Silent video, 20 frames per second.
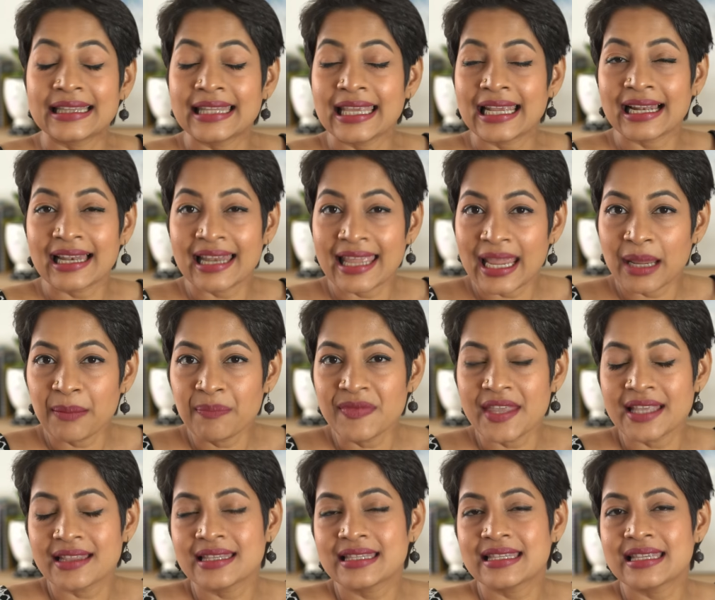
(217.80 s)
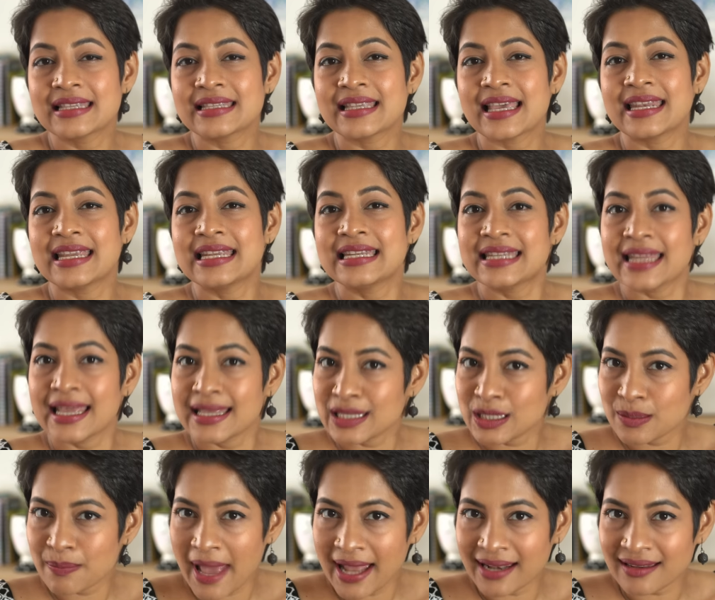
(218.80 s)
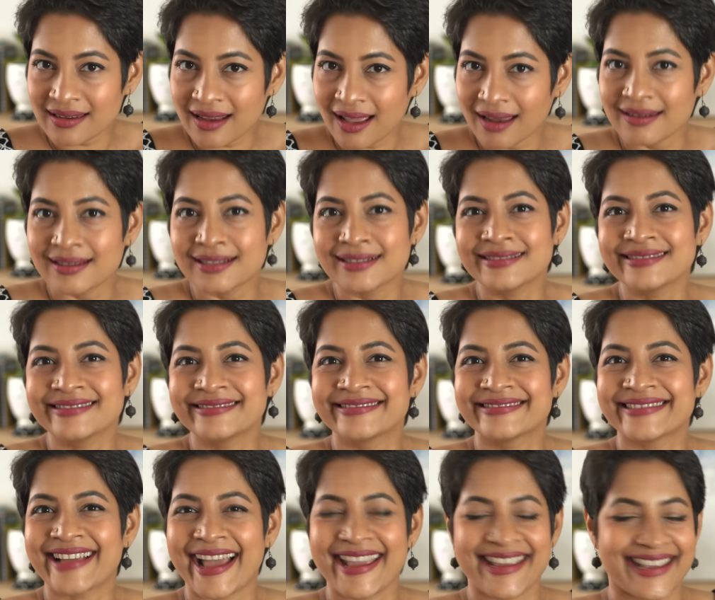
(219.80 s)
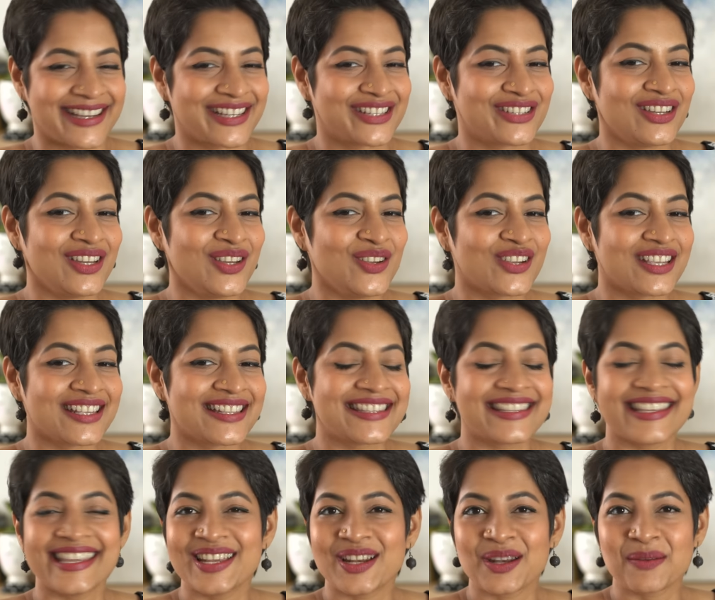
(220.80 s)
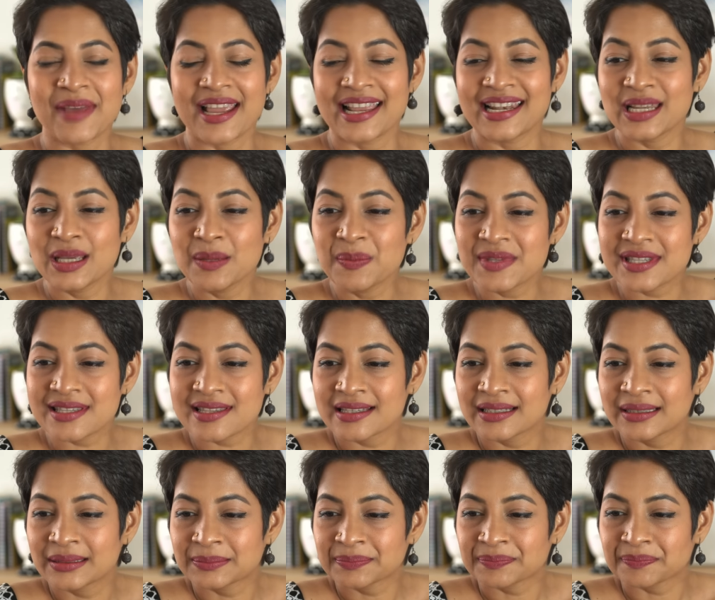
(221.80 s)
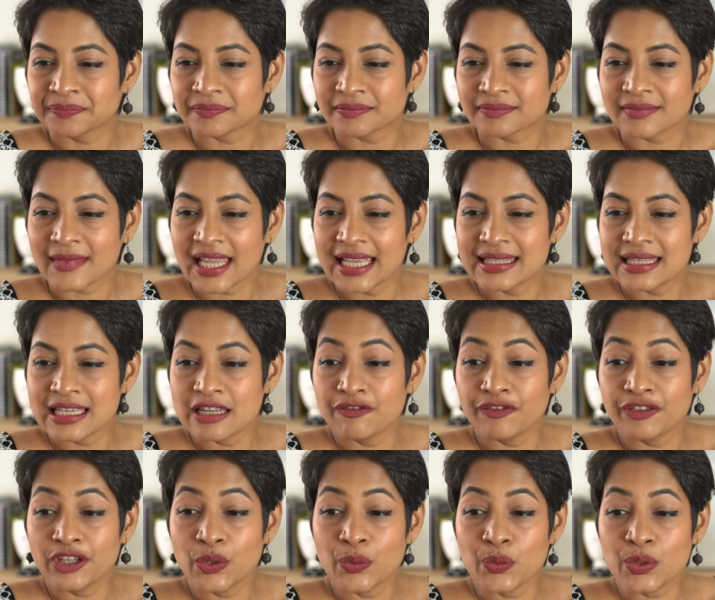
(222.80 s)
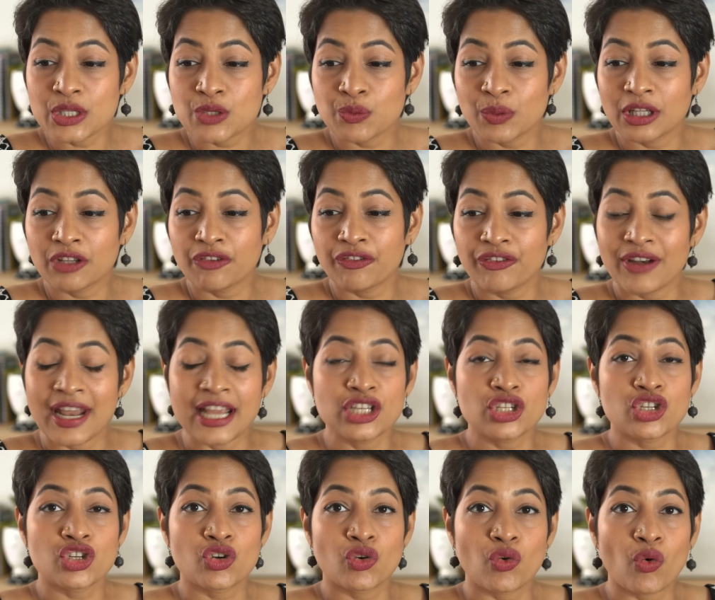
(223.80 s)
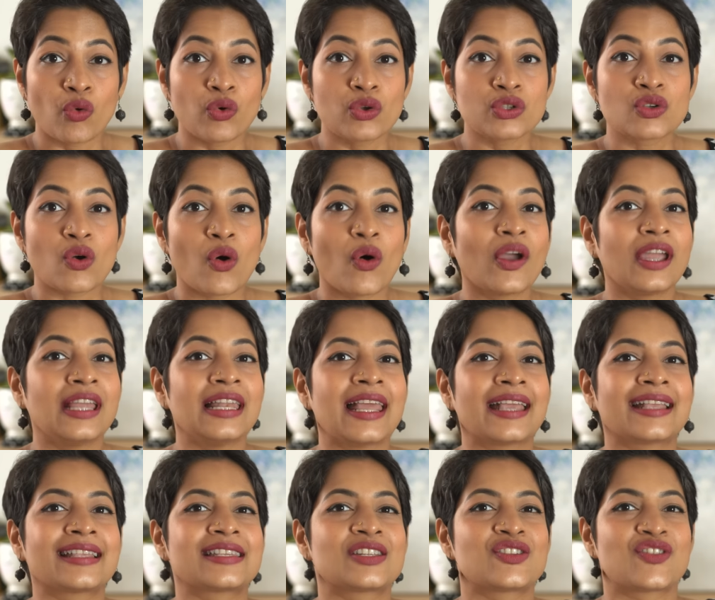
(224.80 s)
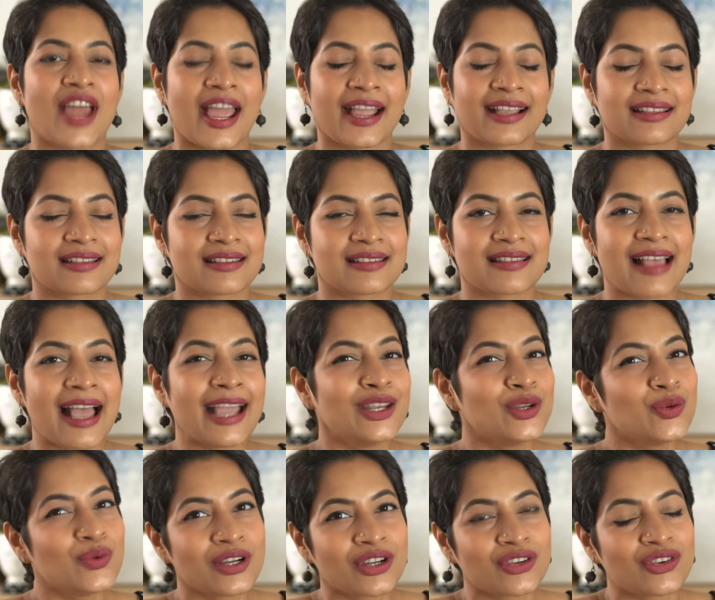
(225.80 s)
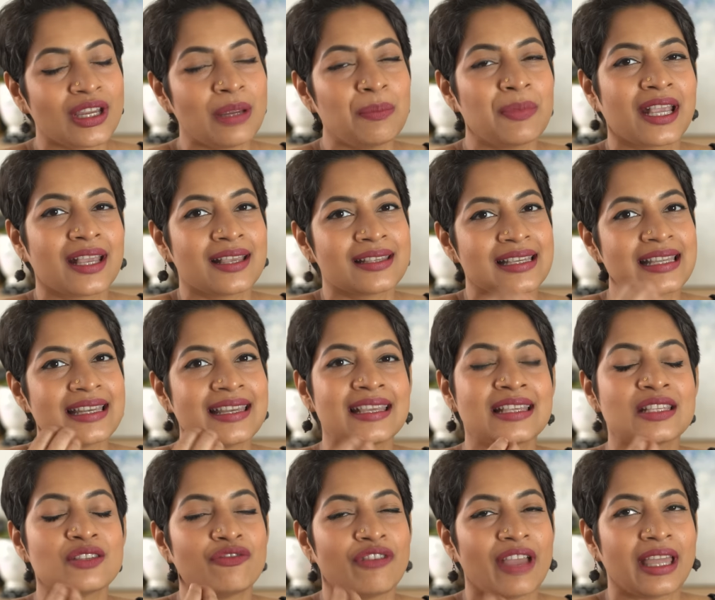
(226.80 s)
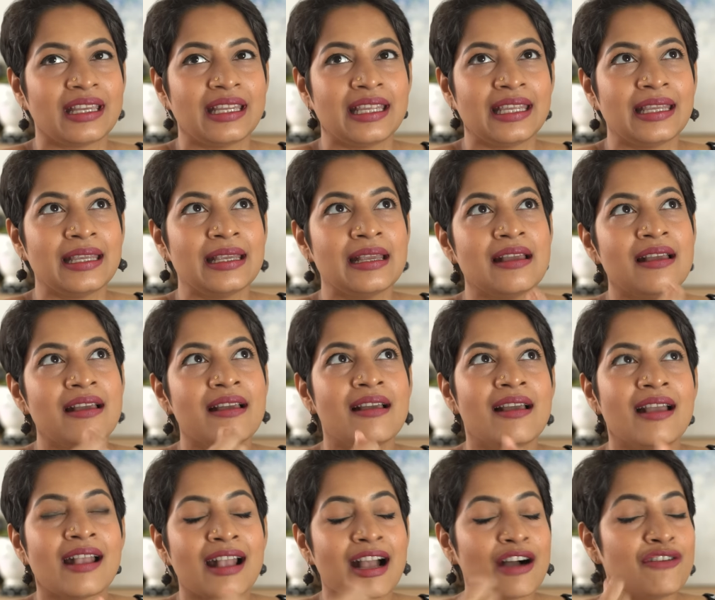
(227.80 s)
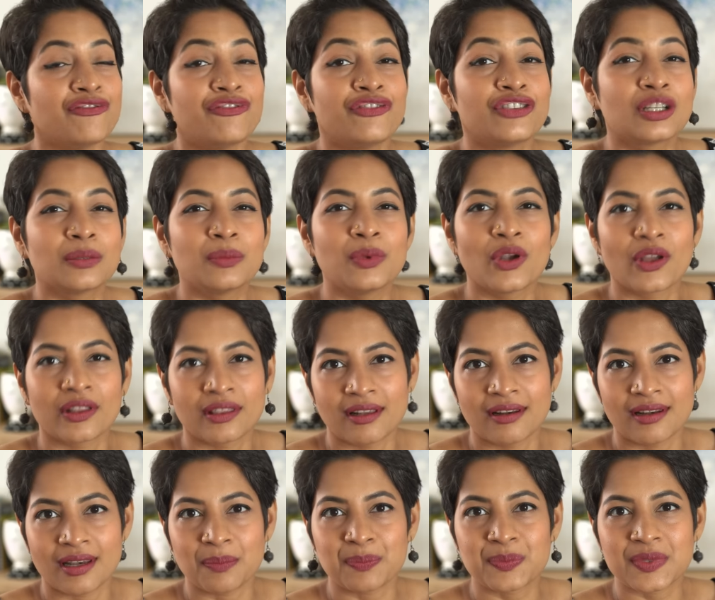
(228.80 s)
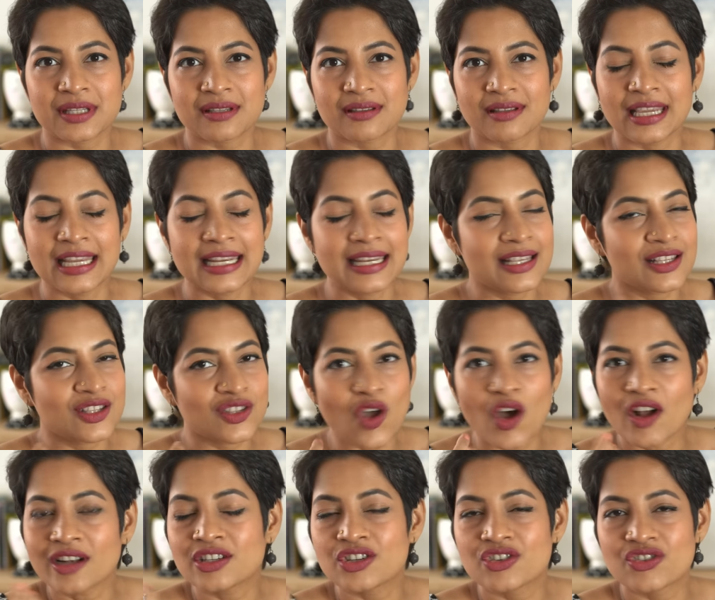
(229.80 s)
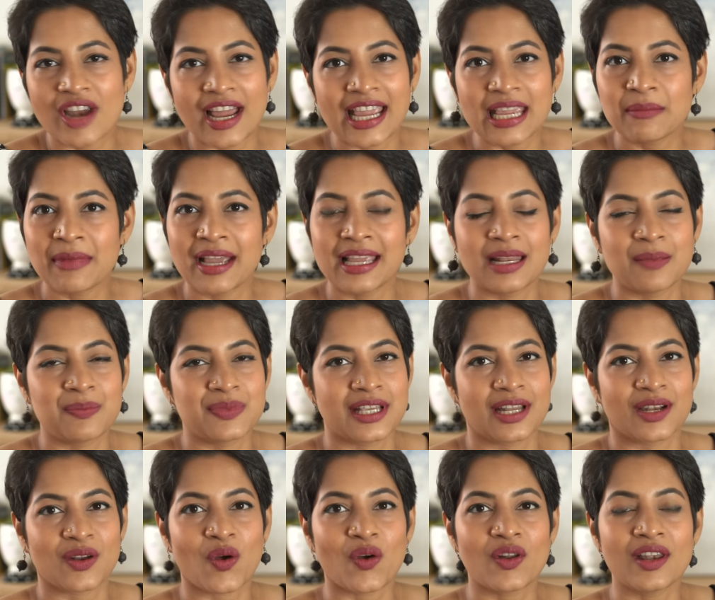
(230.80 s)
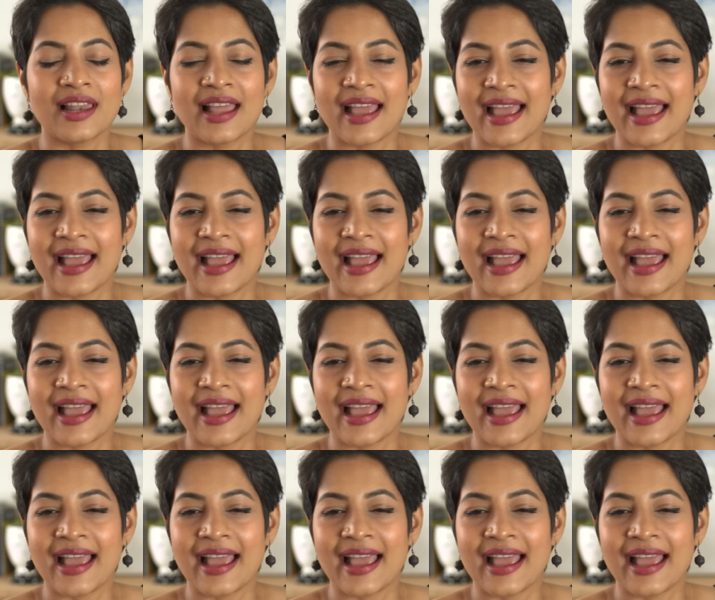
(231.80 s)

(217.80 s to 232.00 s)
They claim that this is an intense matte color. I agree, you can see it on my lips. It's infused with French rose oil extracts. I do agree because it is very comfortable on the lips. It is not drying my lips at all.